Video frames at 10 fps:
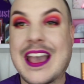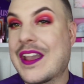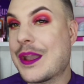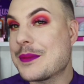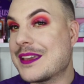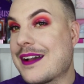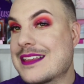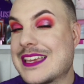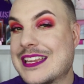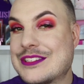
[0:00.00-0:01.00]
I hope you
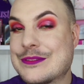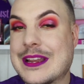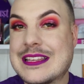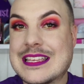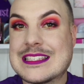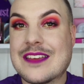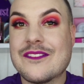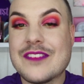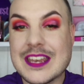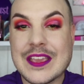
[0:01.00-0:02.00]
guys enjoyed this
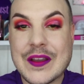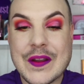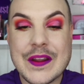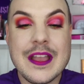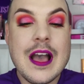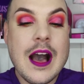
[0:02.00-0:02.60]
video.